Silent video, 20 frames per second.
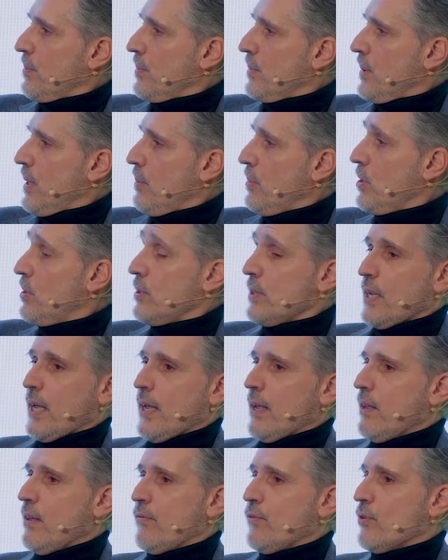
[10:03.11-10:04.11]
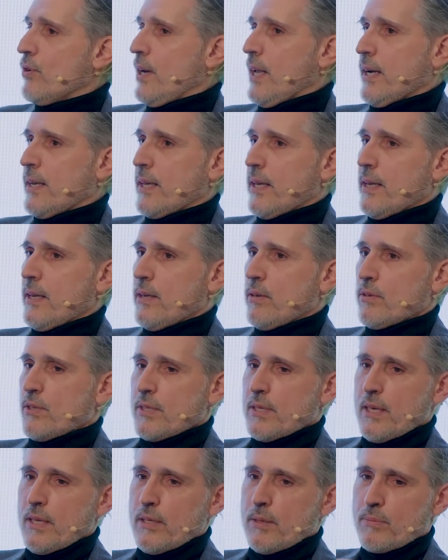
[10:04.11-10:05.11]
Yeah. I mean, today, if you're lucky, you sell the